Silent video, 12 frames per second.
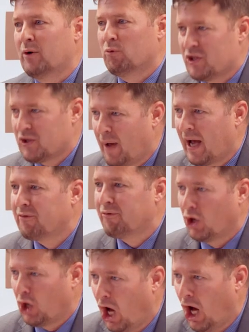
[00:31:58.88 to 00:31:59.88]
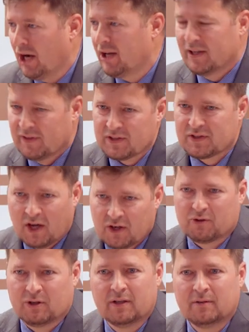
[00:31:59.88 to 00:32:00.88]
and respect for God in this
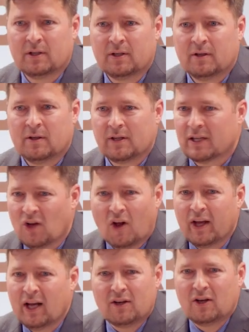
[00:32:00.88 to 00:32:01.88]
country. That's all they had